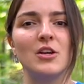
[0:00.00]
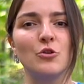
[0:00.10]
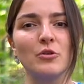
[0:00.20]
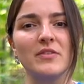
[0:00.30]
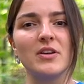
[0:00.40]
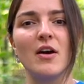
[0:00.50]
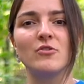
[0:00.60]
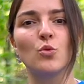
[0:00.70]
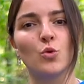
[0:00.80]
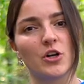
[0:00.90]
you don't even have
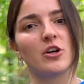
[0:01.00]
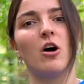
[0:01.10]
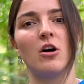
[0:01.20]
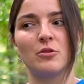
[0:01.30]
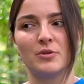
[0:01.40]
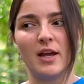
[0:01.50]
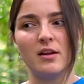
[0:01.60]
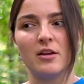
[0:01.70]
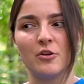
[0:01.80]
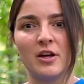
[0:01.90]
to work on
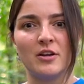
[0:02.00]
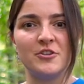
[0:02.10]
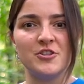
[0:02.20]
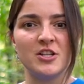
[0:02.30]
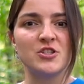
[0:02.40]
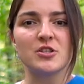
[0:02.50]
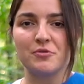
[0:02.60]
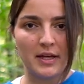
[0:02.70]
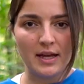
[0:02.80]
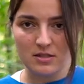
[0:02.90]
regaining your energy. It just
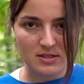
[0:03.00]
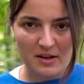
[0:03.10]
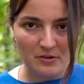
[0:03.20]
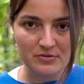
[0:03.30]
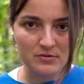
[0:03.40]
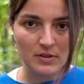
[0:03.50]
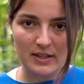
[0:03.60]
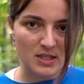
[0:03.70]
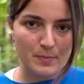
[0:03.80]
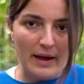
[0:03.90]
regains itself, it
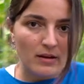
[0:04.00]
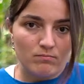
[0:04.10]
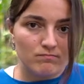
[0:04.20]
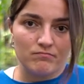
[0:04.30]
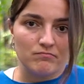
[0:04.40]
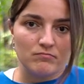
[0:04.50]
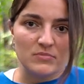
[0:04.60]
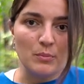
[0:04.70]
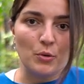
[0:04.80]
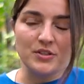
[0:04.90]
gets back.
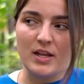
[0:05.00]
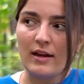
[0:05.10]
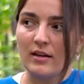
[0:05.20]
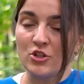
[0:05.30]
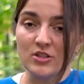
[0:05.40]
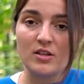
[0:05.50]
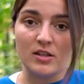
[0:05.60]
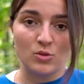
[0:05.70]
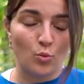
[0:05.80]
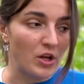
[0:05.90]
Simple as that. It just
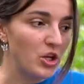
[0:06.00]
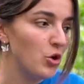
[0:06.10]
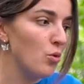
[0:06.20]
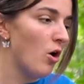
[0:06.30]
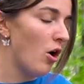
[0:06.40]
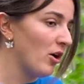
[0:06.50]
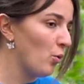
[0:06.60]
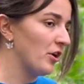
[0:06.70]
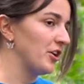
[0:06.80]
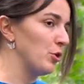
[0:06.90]
does. When you are
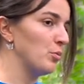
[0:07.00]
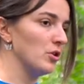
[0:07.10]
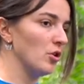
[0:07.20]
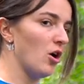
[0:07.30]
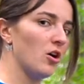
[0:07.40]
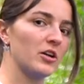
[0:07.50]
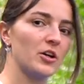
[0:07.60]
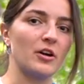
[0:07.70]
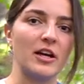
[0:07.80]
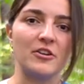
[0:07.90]
where you belong,
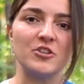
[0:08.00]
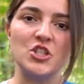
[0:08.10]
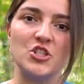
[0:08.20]
your energy